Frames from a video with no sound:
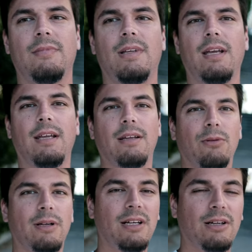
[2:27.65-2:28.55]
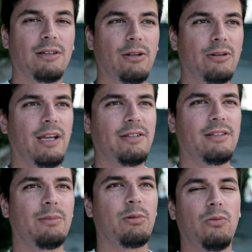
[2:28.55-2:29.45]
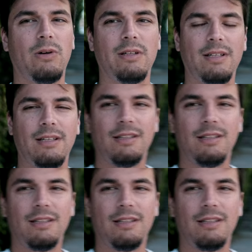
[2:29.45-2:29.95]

Okay, we're here. Location number one,